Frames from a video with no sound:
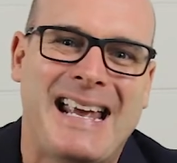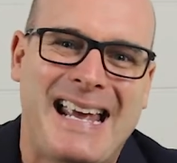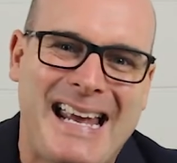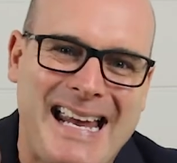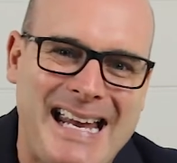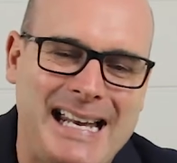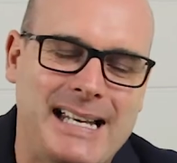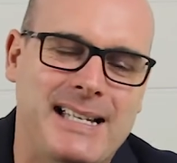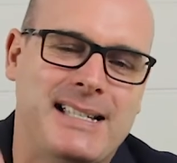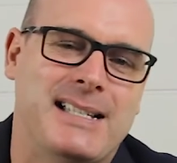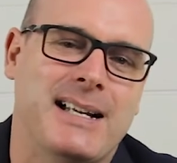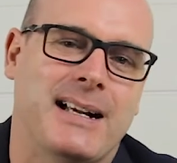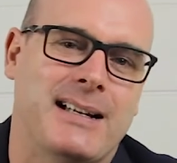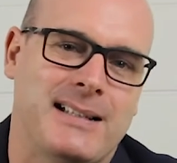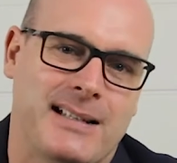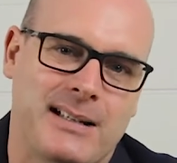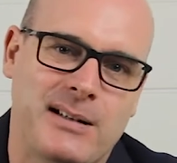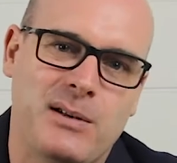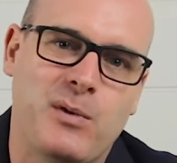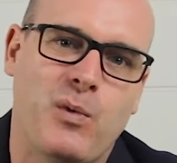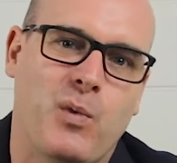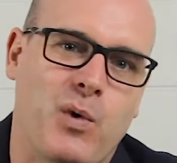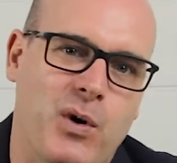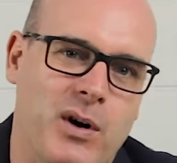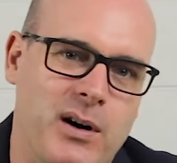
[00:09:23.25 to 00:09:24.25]
It
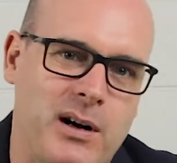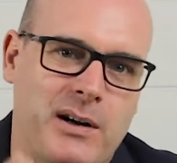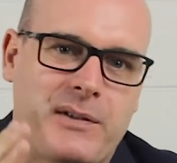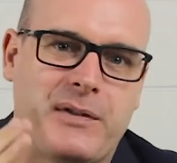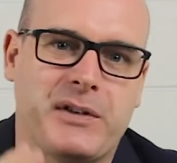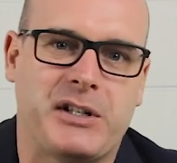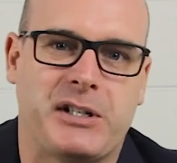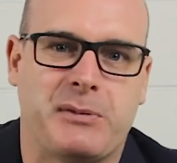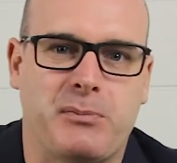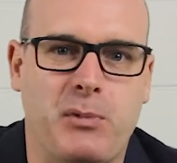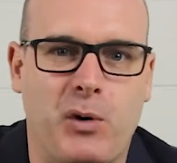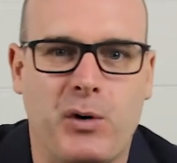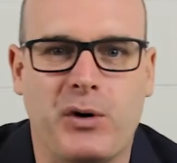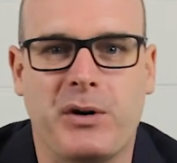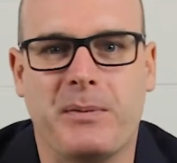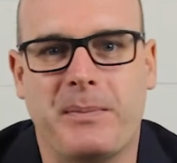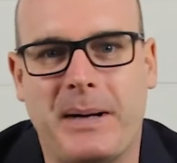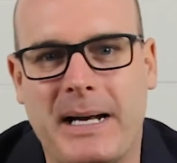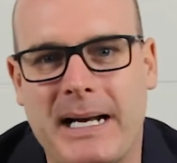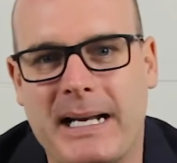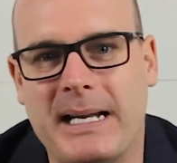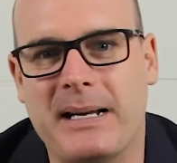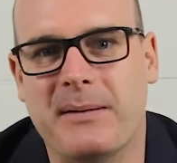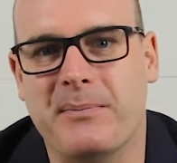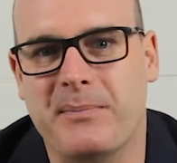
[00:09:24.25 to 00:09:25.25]
doesn't work for small to
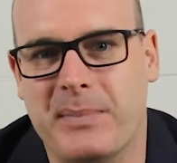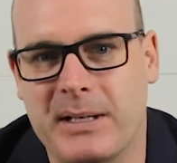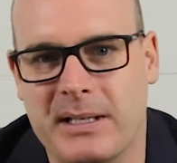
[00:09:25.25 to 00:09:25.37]
medium